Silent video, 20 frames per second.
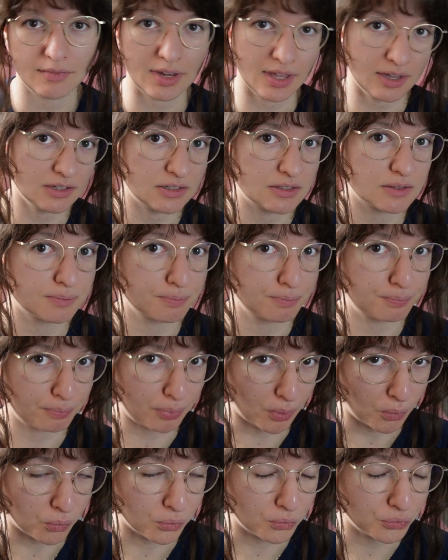As
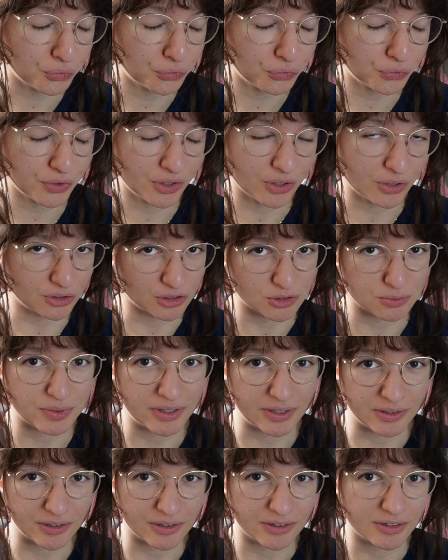both a
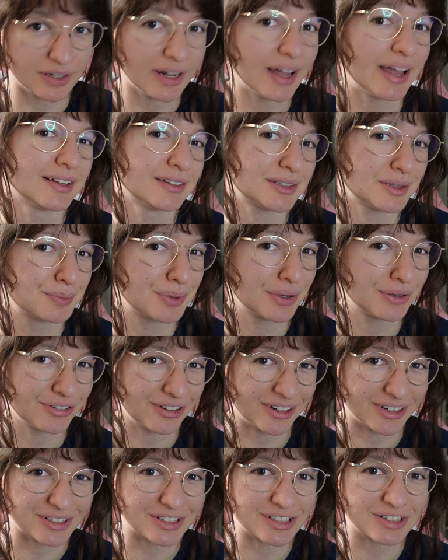cosplayer and a
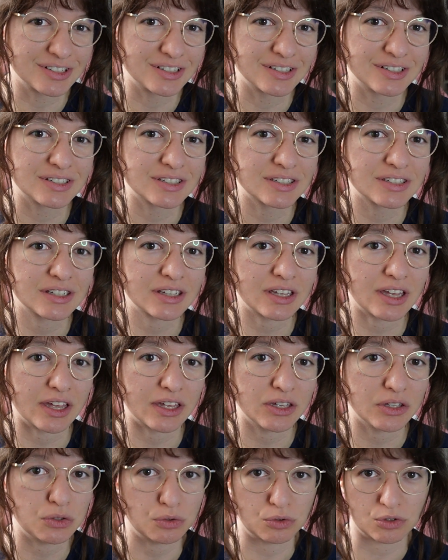perfectionist,
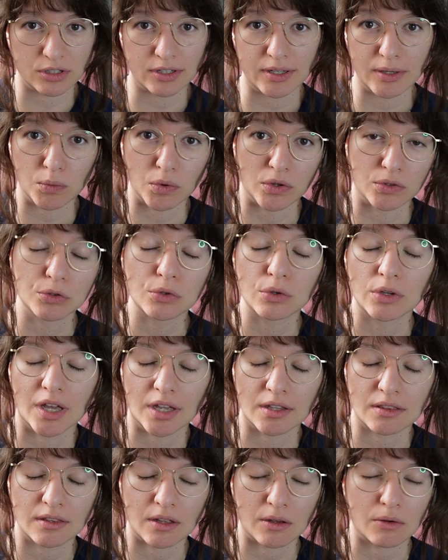I usually want to
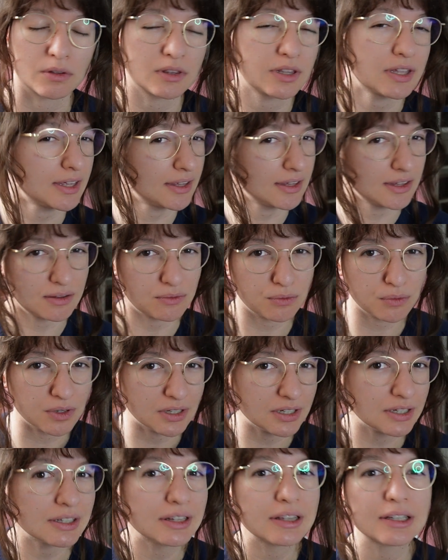get down
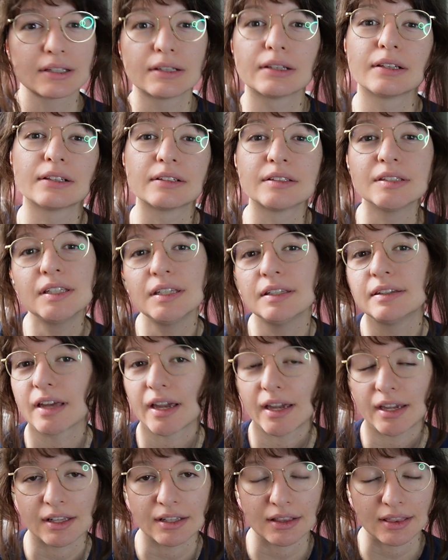every little
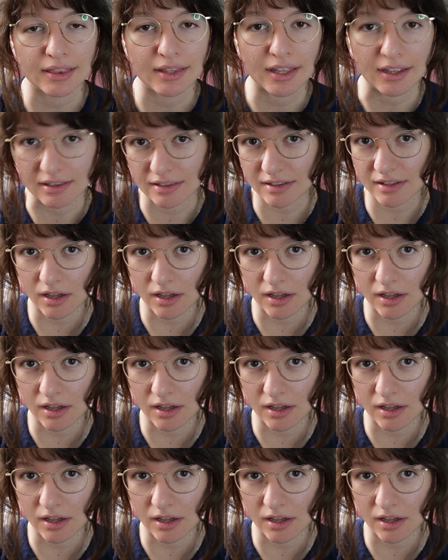detail that